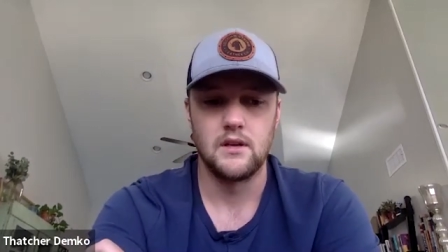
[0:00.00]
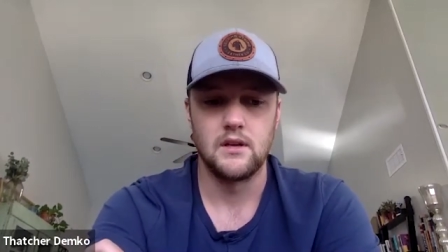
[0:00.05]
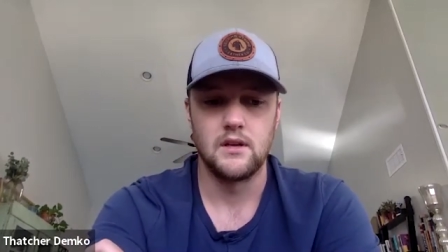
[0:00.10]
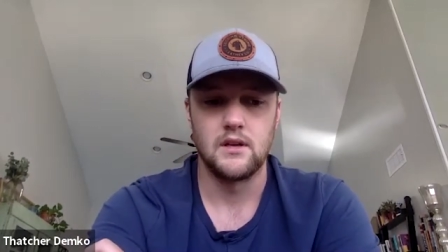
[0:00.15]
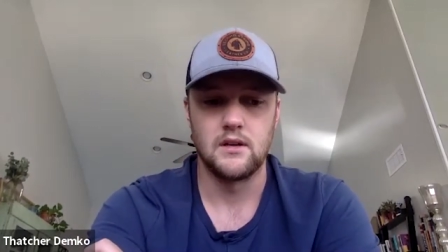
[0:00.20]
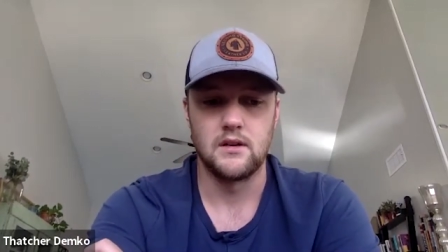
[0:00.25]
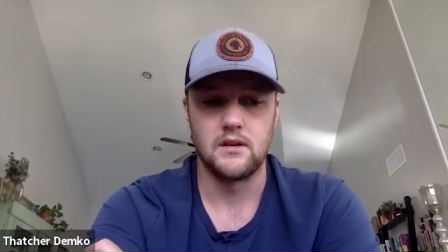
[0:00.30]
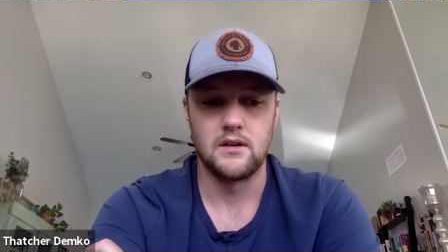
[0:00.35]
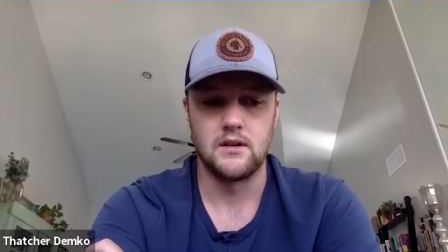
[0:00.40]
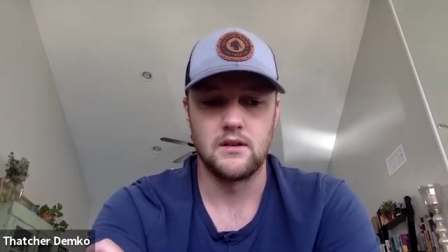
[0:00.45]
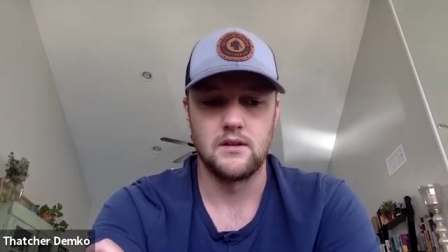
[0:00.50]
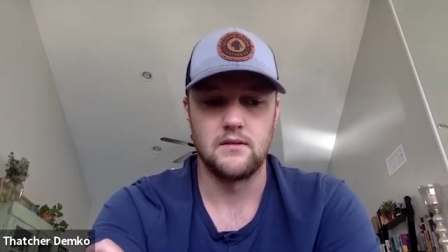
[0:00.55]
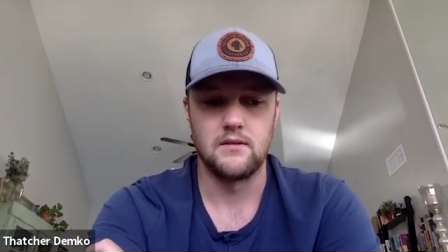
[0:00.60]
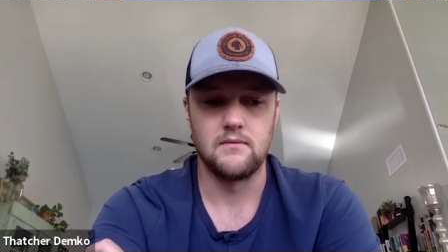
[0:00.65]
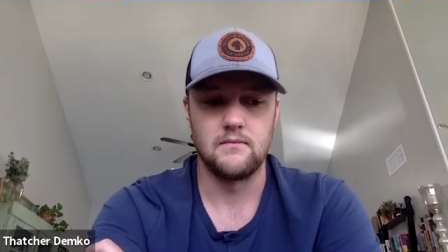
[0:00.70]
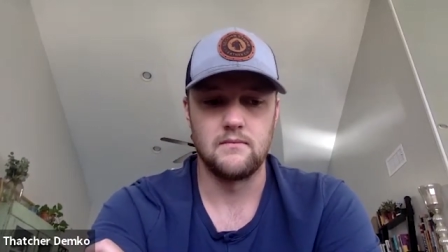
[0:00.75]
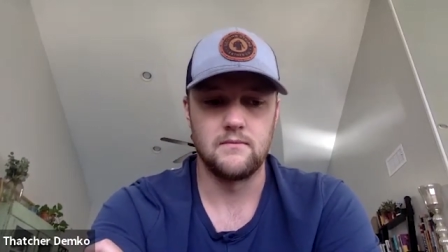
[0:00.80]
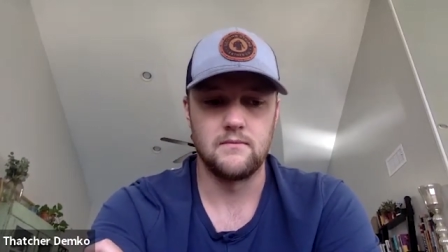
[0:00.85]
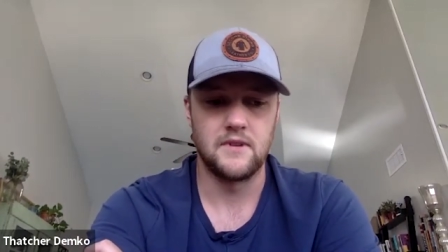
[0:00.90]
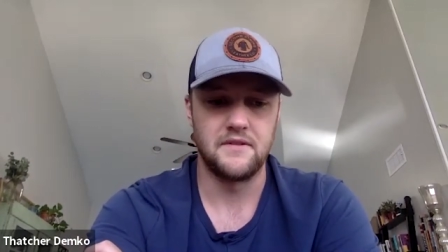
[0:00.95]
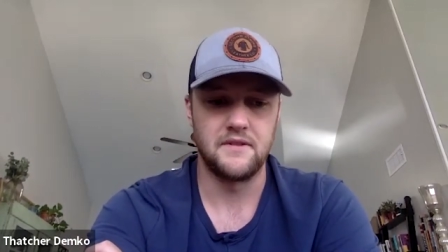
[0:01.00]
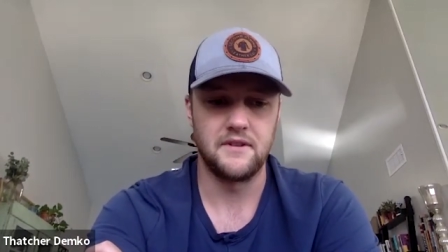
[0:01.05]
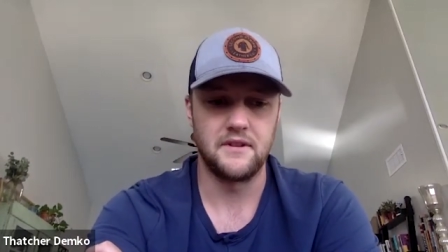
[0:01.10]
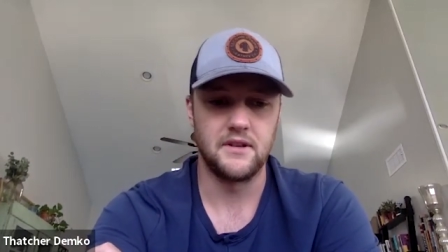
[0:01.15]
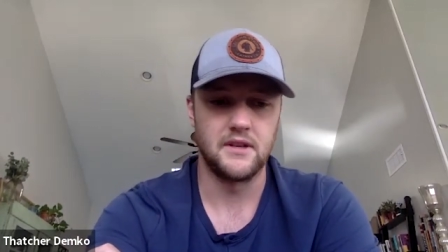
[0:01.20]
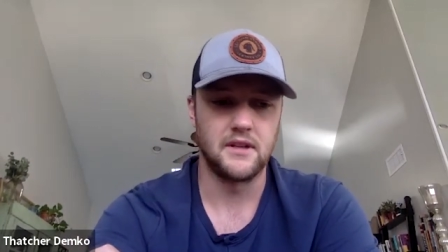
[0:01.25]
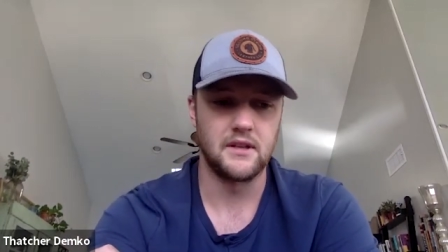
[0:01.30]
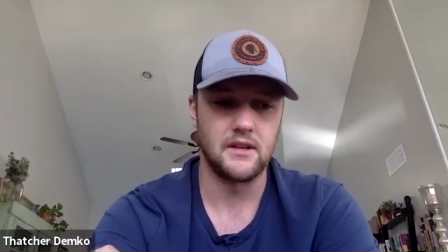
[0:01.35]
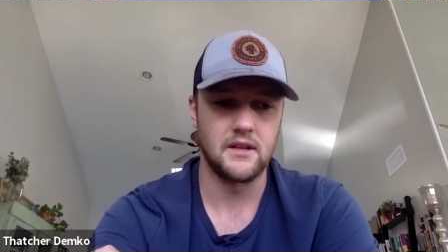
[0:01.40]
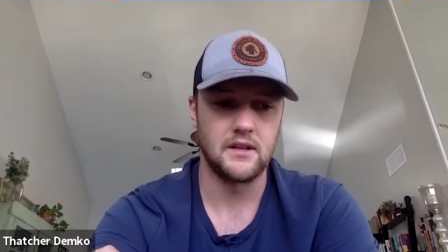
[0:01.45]
um, a
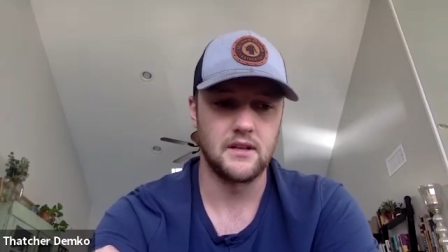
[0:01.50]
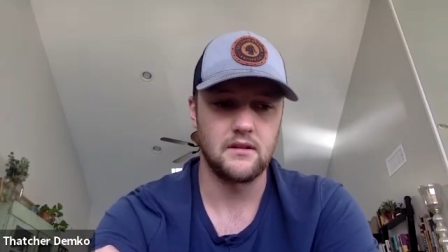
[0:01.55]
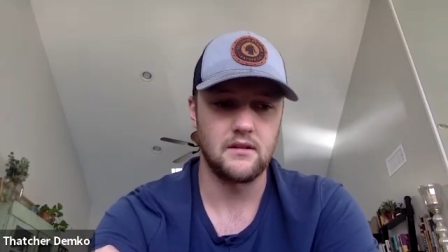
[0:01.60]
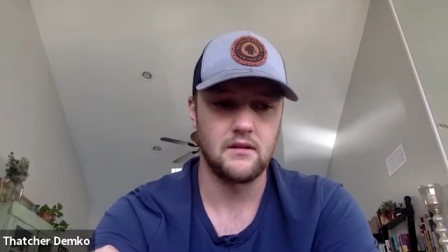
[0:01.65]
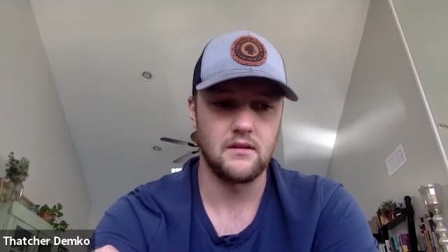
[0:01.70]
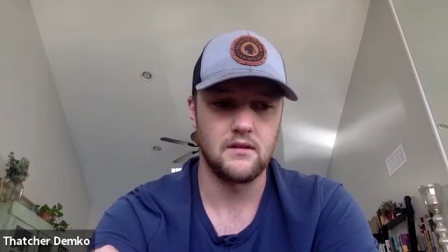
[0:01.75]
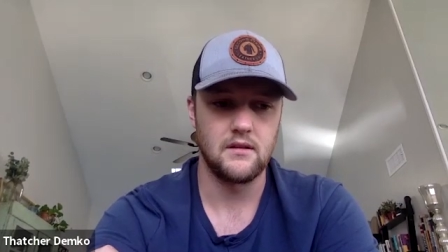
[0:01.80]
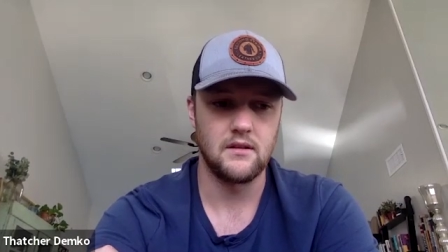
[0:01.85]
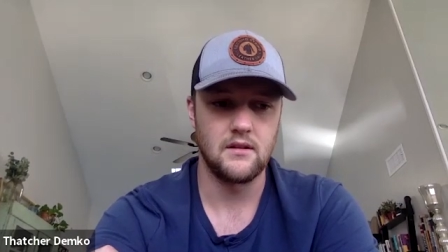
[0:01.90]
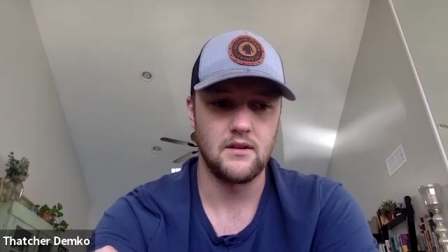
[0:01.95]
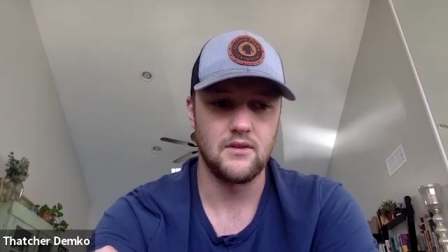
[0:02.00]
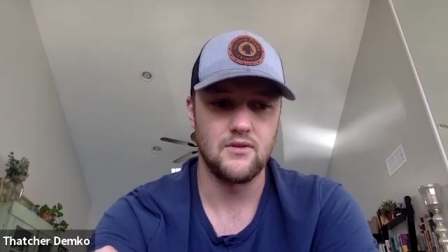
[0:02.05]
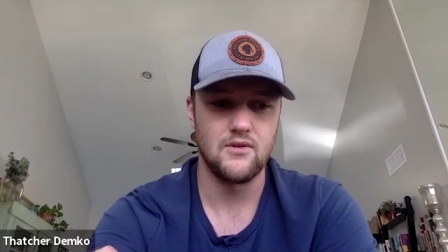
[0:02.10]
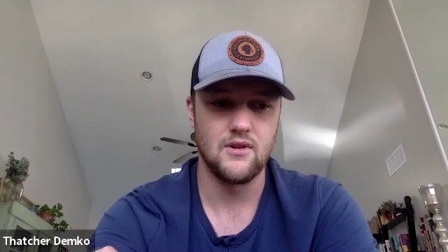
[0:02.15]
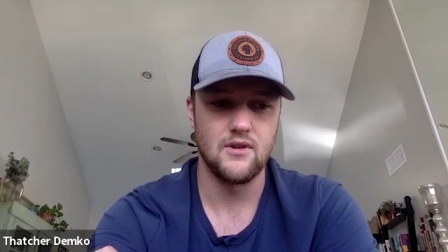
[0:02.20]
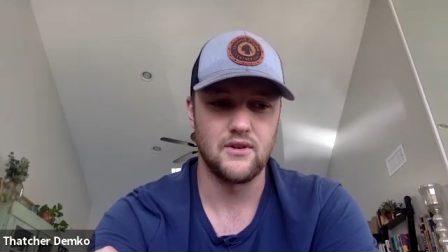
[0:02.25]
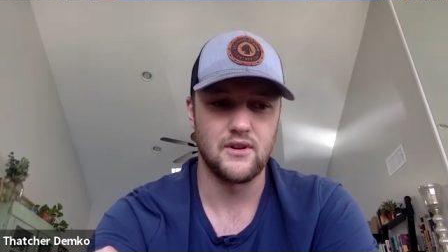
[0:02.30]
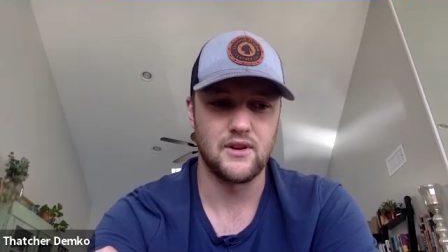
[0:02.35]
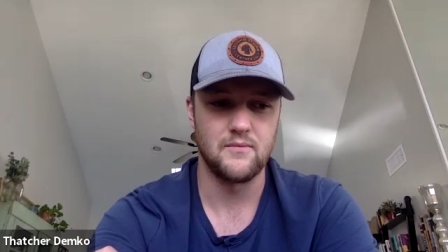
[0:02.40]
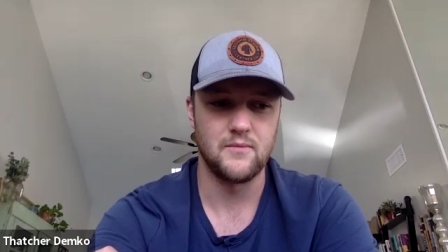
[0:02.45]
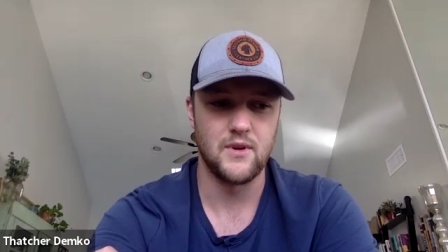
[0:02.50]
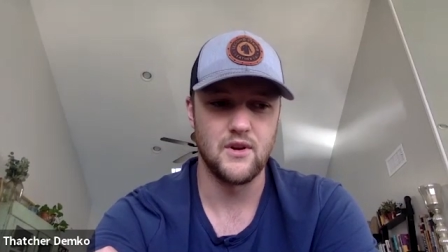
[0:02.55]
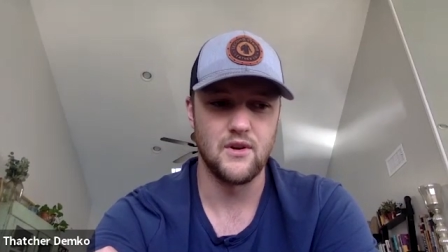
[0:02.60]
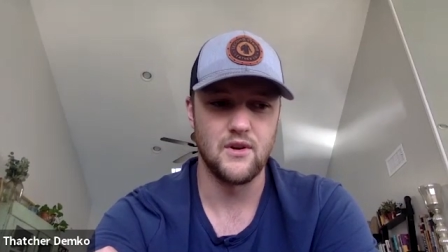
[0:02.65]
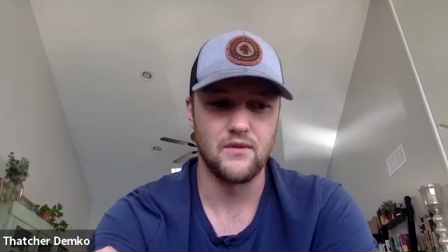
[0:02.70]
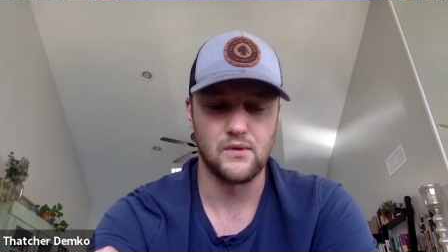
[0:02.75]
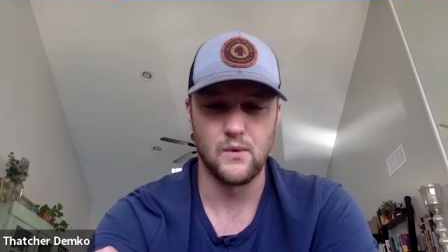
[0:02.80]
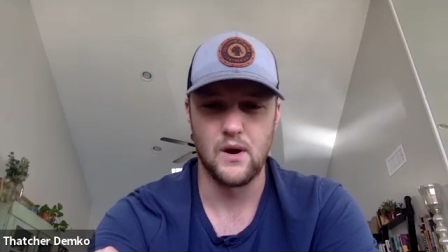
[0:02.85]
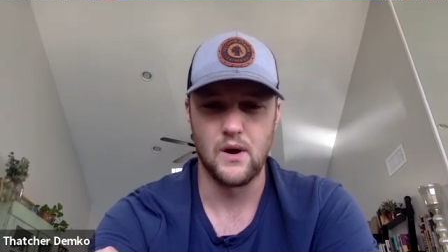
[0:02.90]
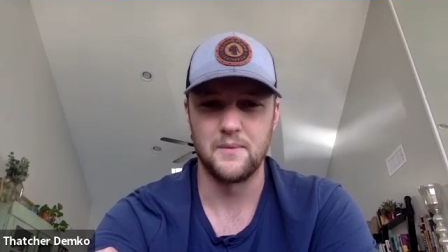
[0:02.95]
feeling that you know it can be
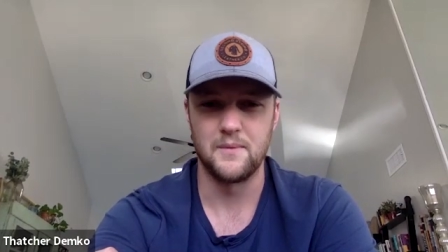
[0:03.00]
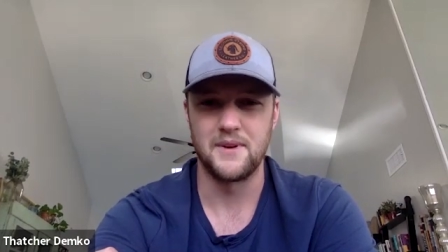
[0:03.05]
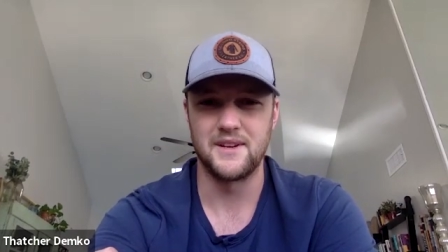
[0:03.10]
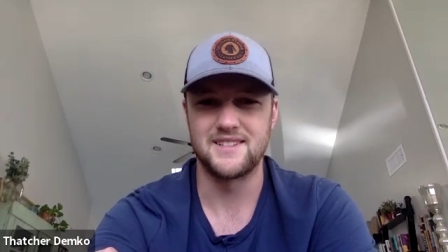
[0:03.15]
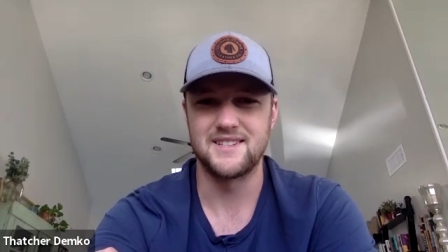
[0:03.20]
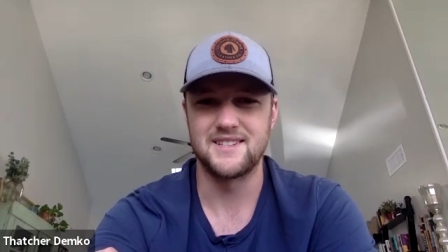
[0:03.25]
overwhelming